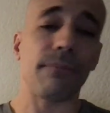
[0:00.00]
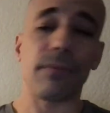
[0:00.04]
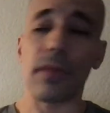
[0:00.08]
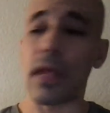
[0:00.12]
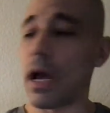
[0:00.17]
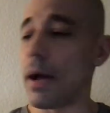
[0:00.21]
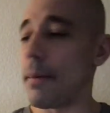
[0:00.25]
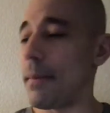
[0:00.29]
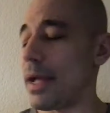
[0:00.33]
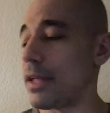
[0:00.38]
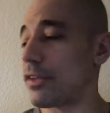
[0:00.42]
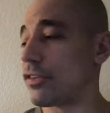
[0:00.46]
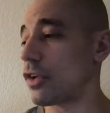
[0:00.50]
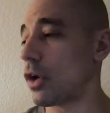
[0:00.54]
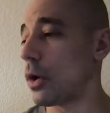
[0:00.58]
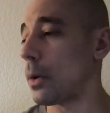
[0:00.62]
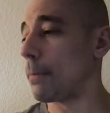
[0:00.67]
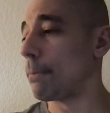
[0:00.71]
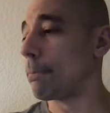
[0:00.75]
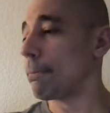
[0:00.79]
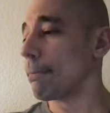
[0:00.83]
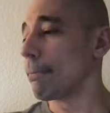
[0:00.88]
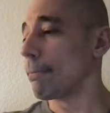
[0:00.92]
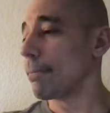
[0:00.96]
And
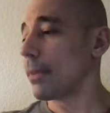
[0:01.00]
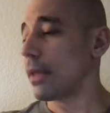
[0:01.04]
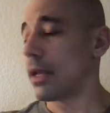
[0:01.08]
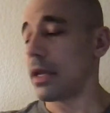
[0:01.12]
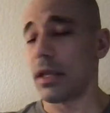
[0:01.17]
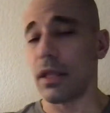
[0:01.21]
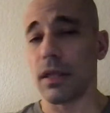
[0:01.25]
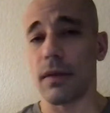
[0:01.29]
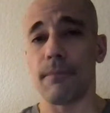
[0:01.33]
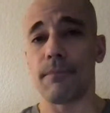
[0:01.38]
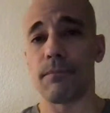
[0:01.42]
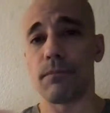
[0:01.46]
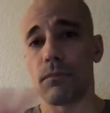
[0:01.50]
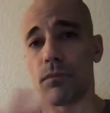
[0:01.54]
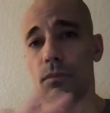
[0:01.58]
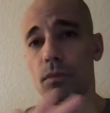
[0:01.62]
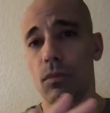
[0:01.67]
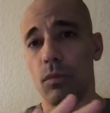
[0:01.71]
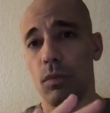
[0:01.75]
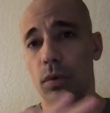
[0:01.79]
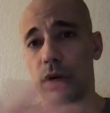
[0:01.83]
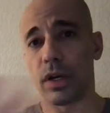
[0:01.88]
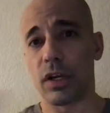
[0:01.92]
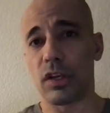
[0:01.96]
so
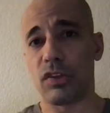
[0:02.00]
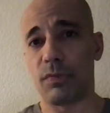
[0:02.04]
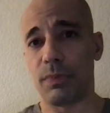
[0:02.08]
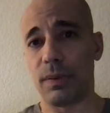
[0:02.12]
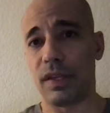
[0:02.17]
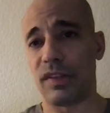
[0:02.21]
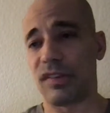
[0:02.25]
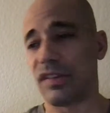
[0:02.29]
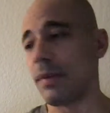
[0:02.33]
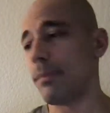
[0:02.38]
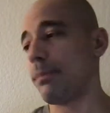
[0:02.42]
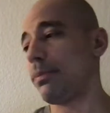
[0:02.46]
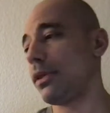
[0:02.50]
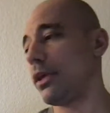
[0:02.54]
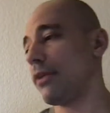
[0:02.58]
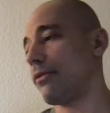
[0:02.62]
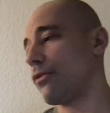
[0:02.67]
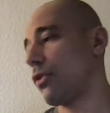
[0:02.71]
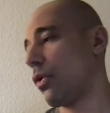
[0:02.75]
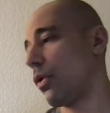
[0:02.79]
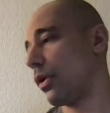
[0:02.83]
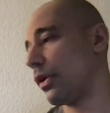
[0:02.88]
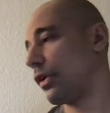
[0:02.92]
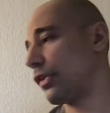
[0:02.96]
we're gonna speak simply,
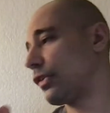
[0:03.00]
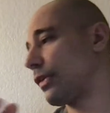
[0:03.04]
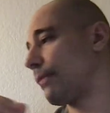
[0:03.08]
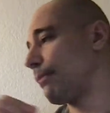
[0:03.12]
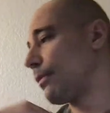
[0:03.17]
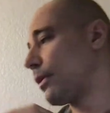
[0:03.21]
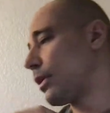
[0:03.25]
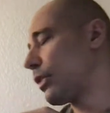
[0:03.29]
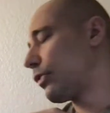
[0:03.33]
of course.